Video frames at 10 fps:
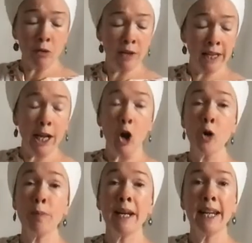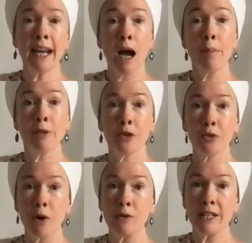we're really opening up the
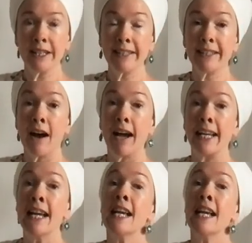throat to the sky.